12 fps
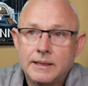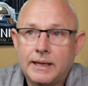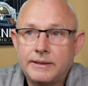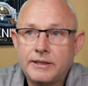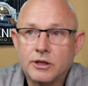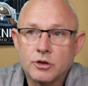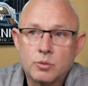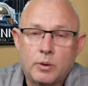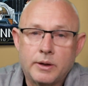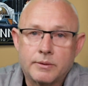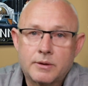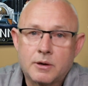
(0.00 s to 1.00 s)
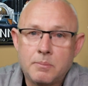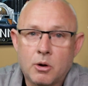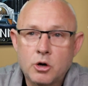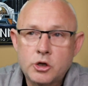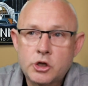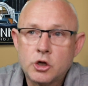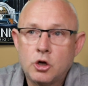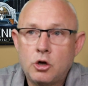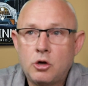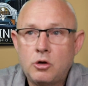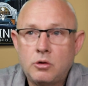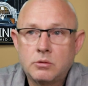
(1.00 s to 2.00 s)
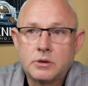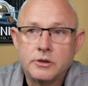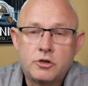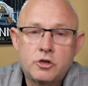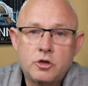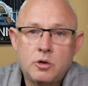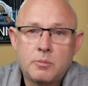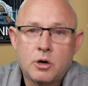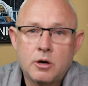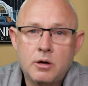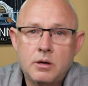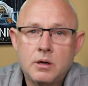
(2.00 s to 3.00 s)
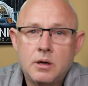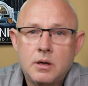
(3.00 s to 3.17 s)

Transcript: that deals with commercial, consumer,